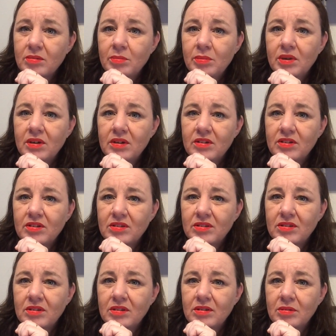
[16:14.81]
but
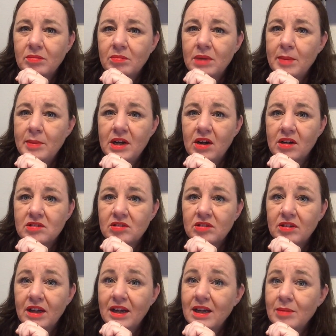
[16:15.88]
maybe not.
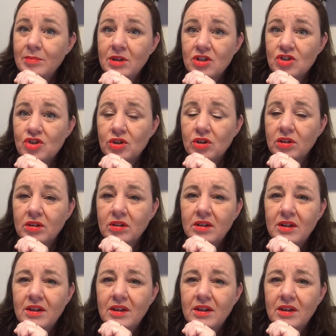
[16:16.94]
I'm not sure.